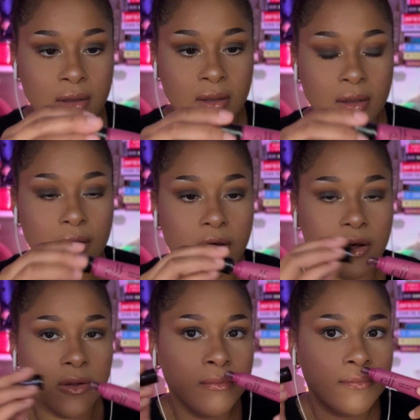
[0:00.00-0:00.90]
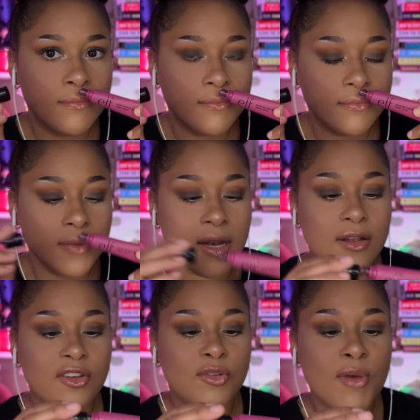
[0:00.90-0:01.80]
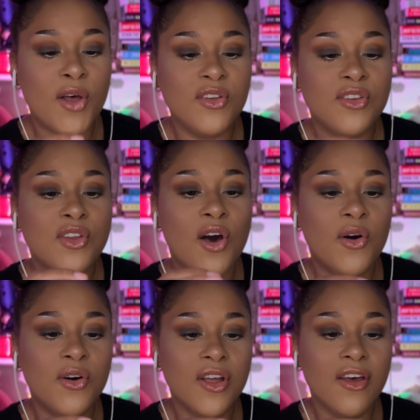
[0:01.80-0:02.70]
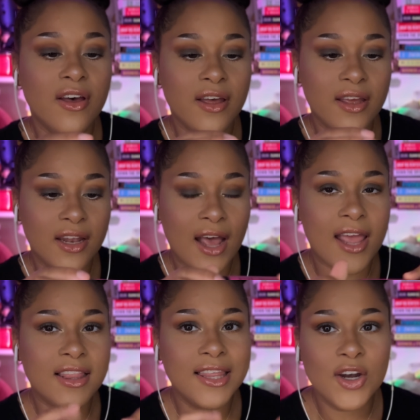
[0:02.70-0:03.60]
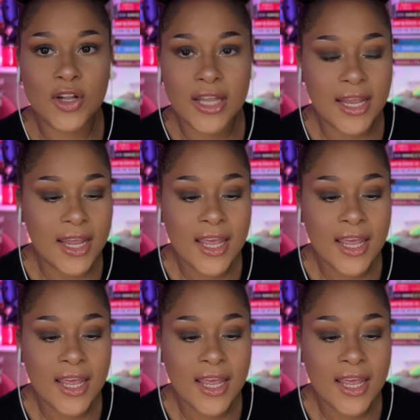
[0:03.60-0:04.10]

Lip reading: Oh, and it smells so good. I literally